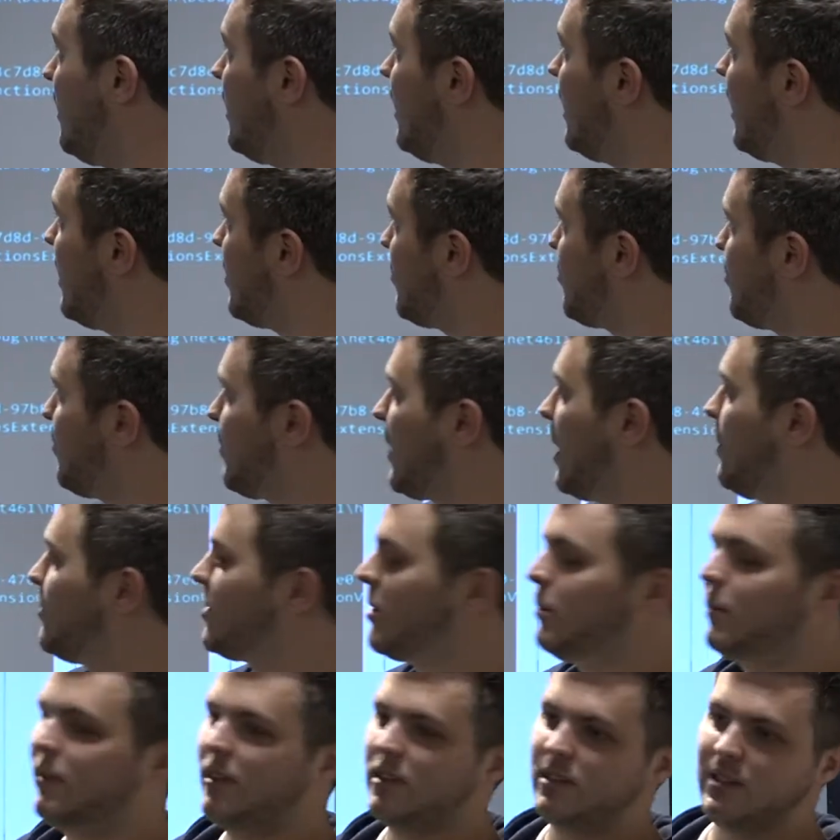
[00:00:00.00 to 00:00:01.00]
it comes up
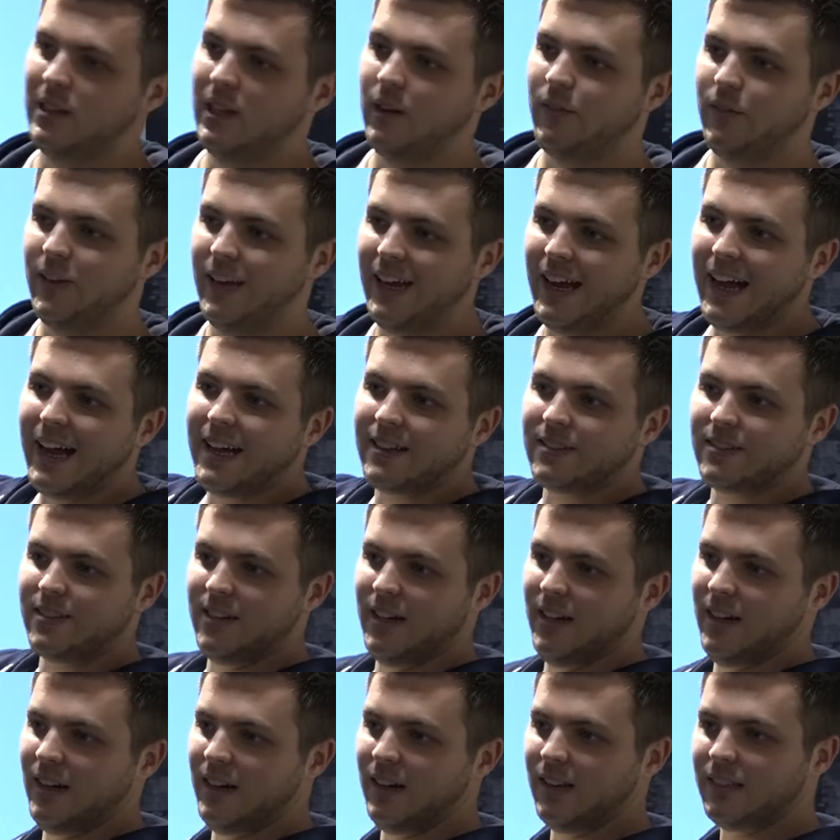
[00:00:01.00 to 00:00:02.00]
with this lovely
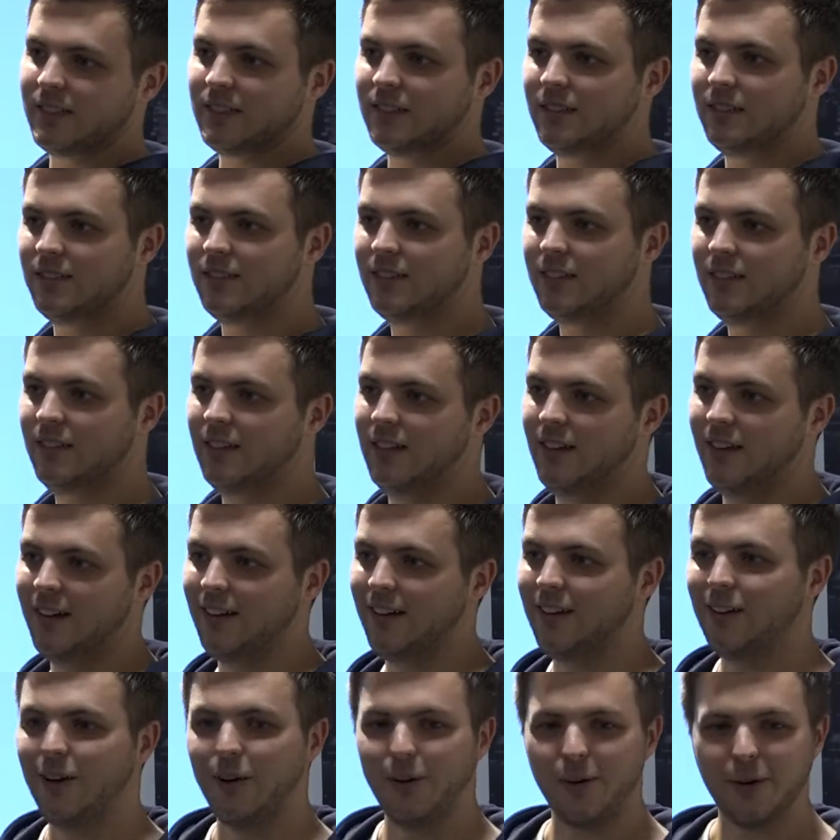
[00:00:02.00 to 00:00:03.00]
ASCII art
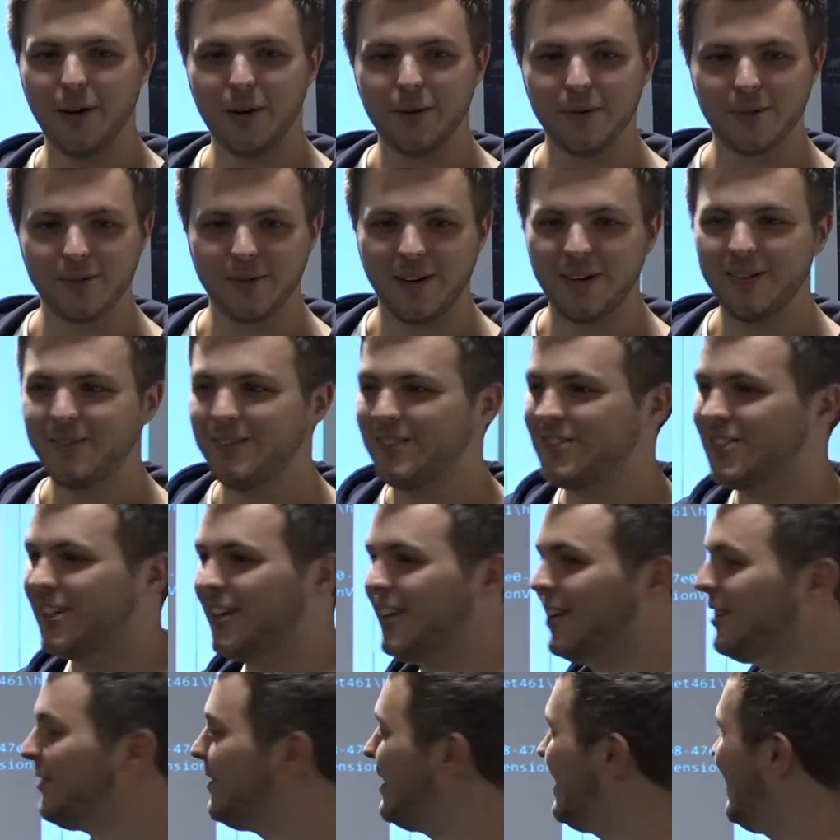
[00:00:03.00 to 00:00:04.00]
logo as well, which I love.